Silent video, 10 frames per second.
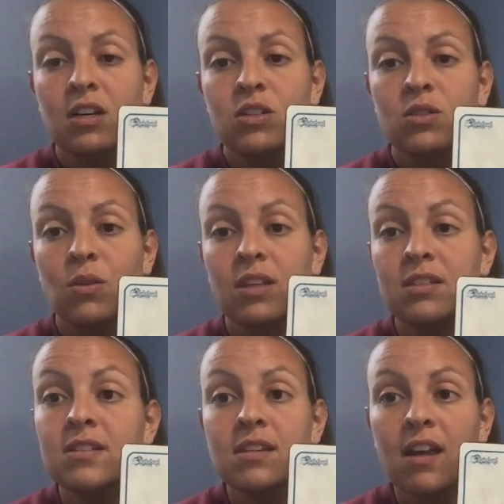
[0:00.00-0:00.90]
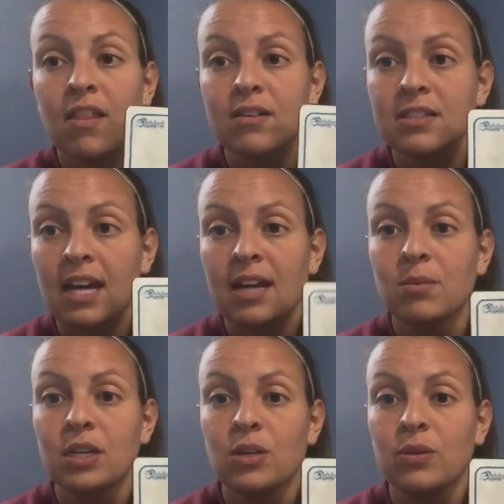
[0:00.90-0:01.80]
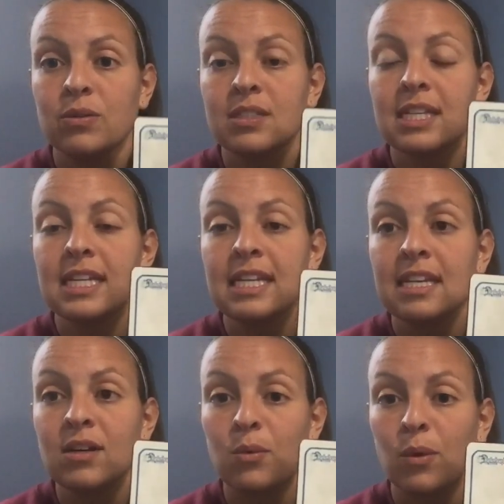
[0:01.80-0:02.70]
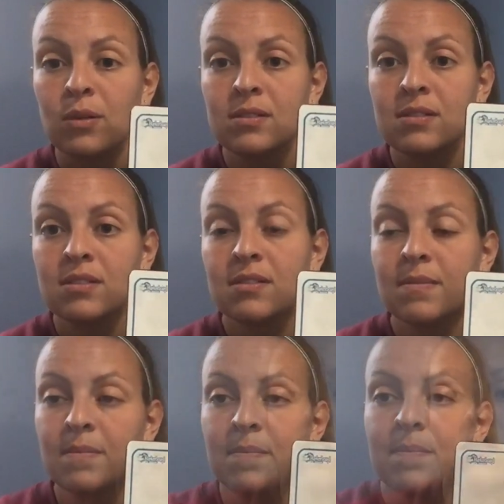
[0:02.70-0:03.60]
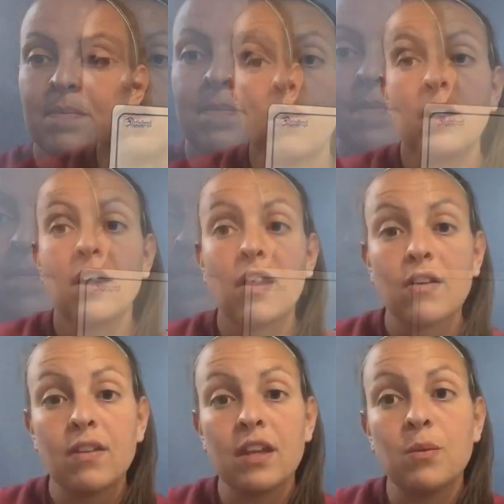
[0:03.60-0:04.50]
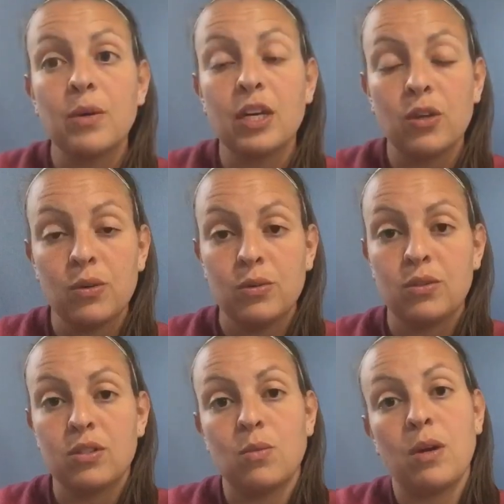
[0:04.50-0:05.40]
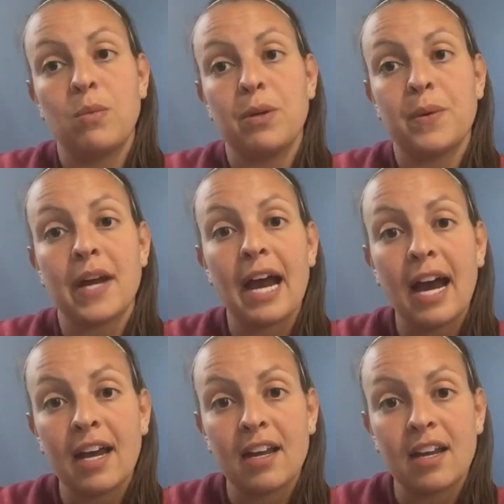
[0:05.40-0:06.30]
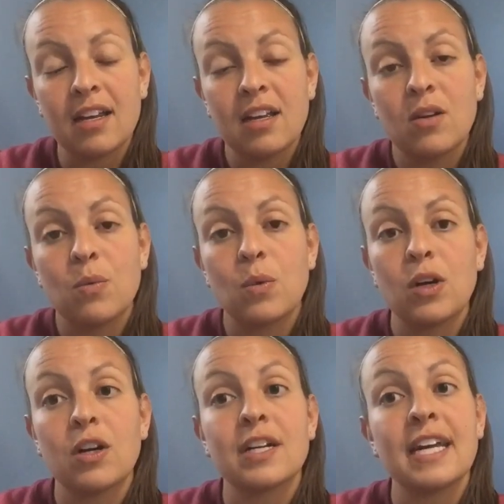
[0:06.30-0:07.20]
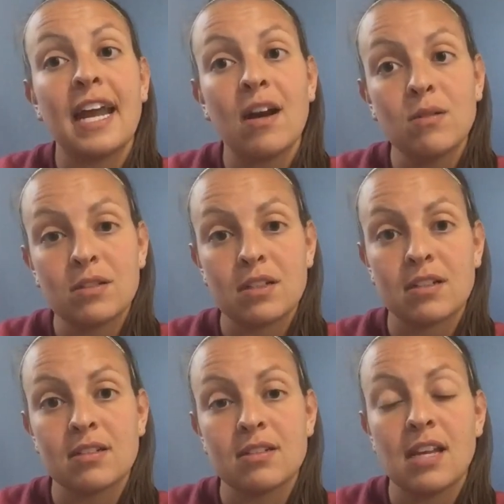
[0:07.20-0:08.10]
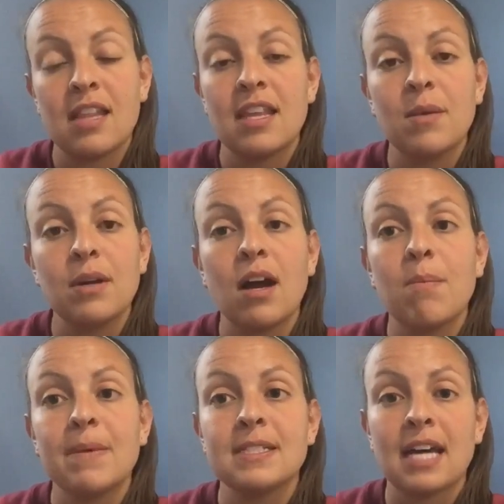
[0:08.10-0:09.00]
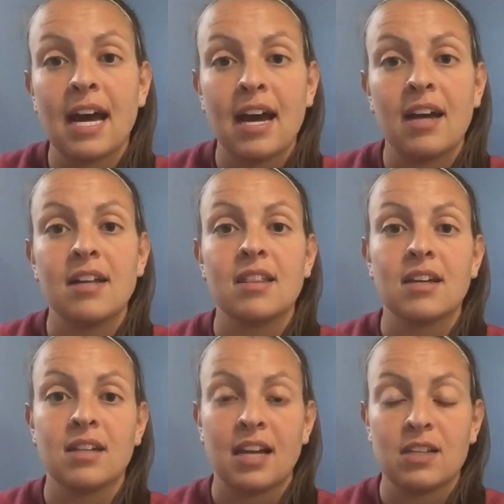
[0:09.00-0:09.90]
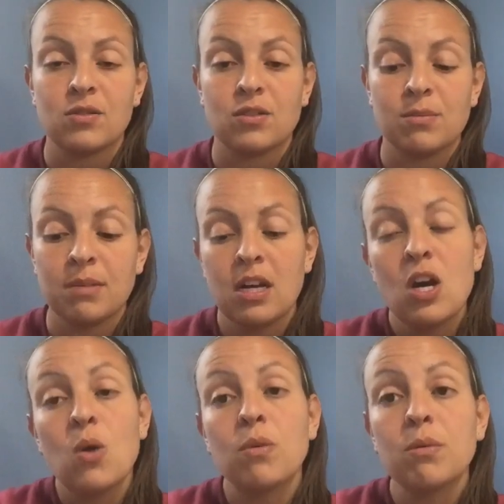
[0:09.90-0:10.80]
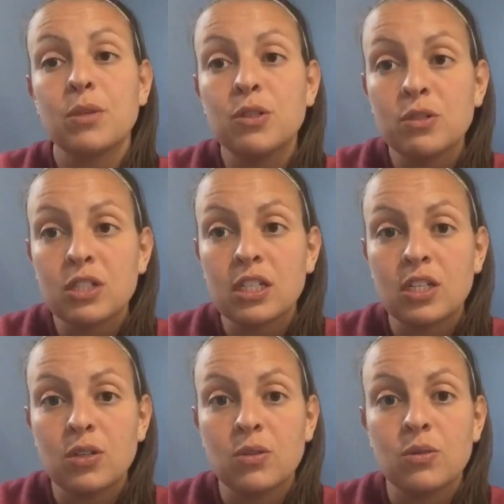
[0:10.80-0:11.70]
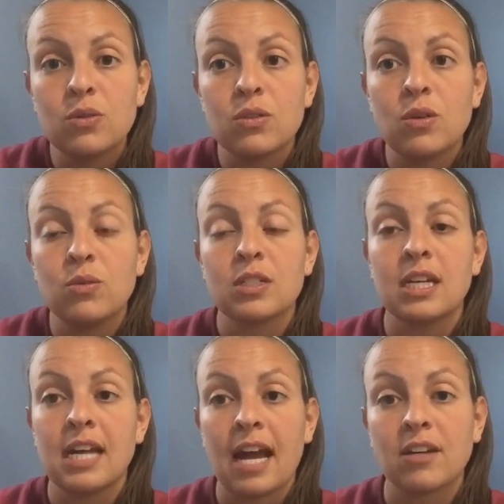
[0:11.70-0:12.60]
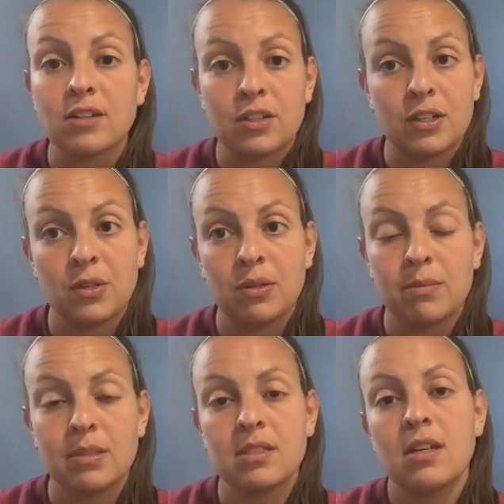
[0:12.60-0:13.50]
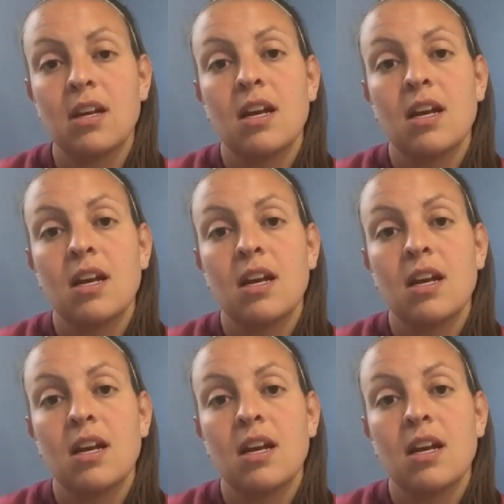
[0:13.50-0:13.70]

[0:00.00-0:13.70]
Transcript: So this is another sign we use, equals. So another thing we used when we were adding were counters, and they would help us add in the classroom. We would usually use those connector cubes.